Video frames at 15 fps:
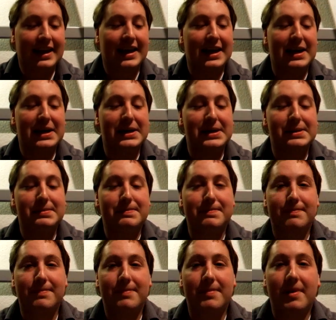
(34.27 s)

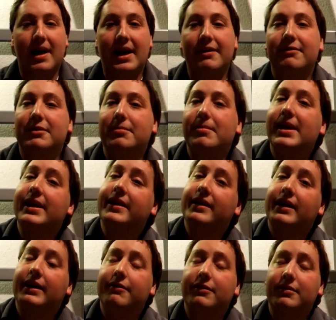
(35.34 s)
Um, I will make
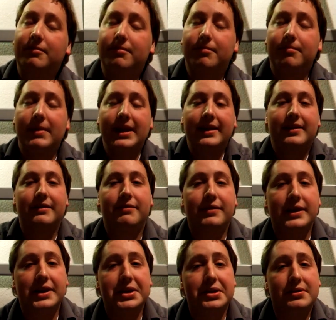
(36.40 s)
I will make a
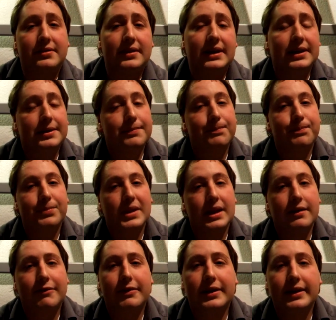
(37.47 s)
video um,
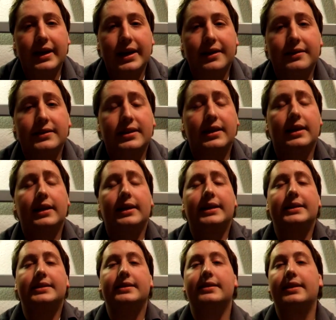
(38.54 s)
every day until at
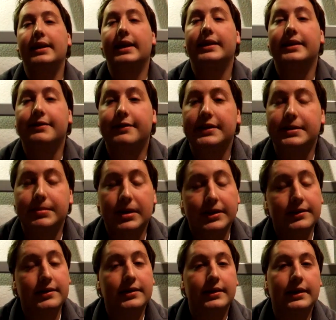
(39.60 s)
least the end of this
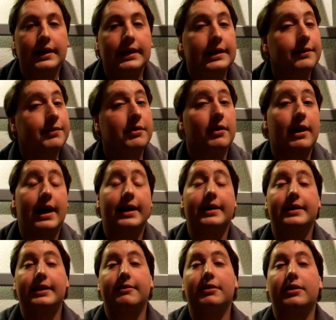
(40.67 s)
month, and if you like
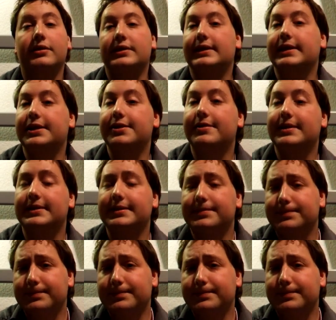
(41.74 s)
it I will continue it.